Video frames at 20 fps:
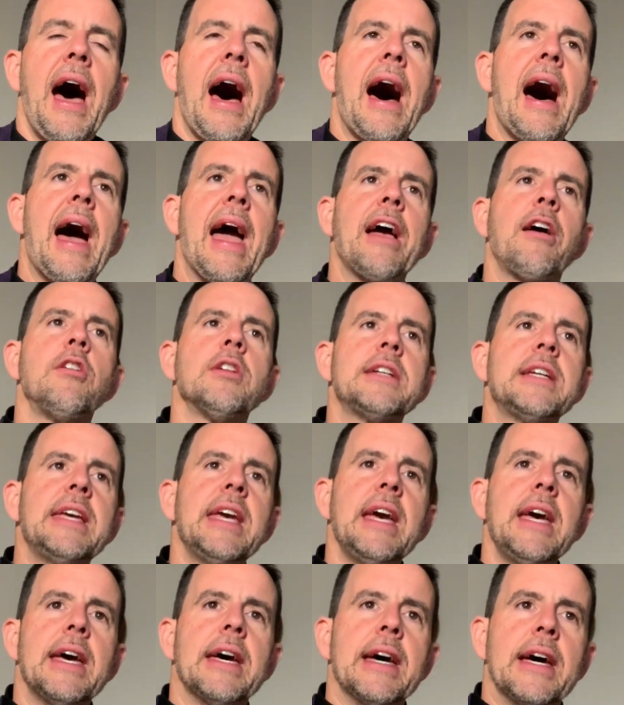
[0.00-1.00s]
I'll
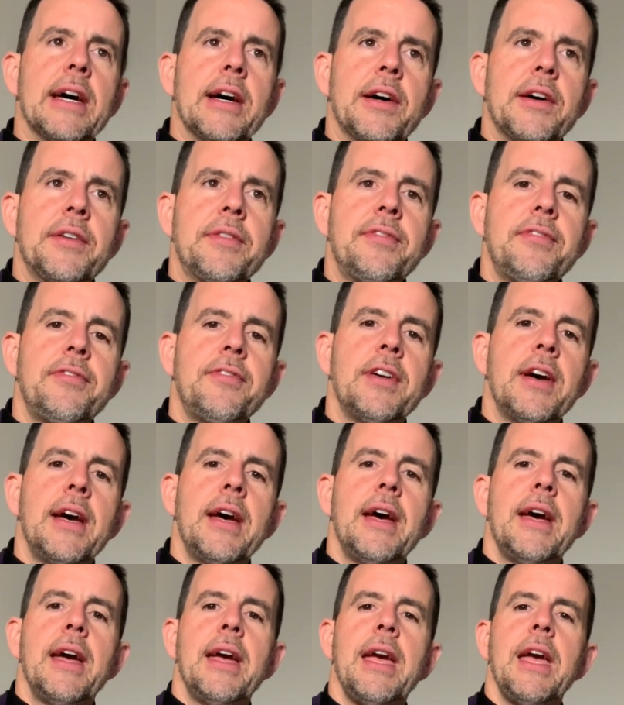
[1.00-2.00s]
give
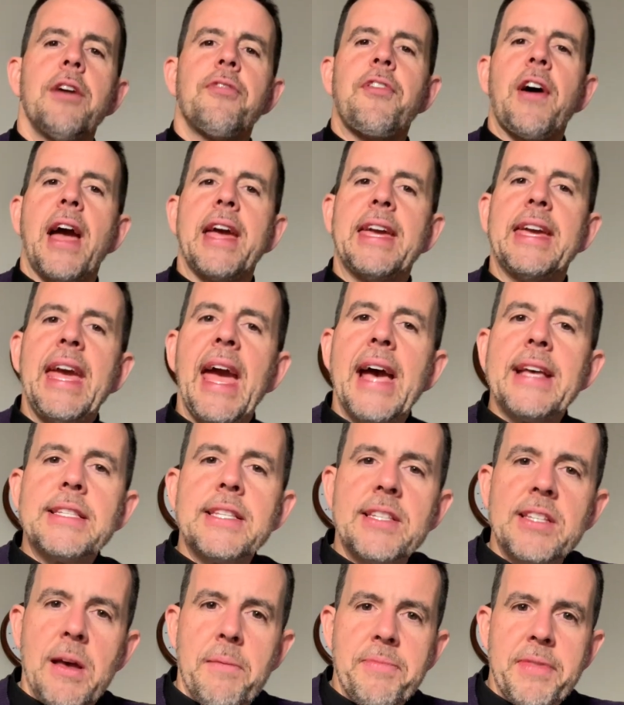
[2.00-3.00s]
if I get
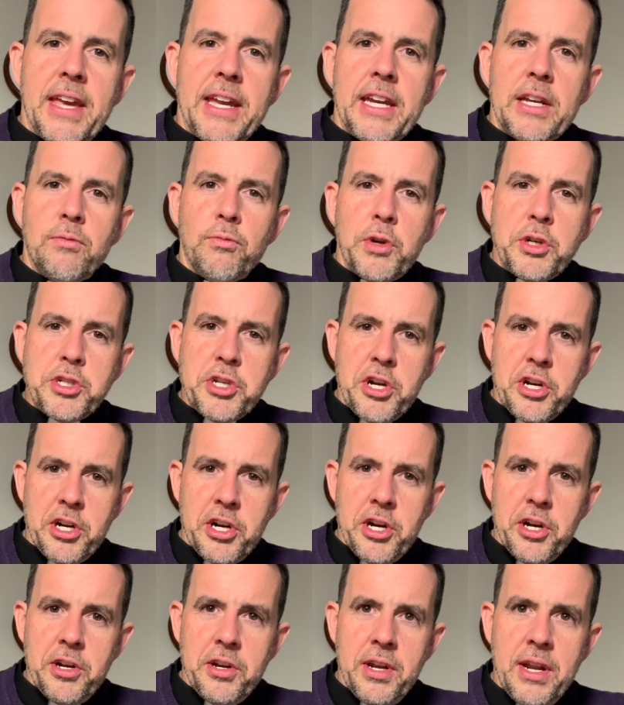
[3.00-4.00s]
something in return.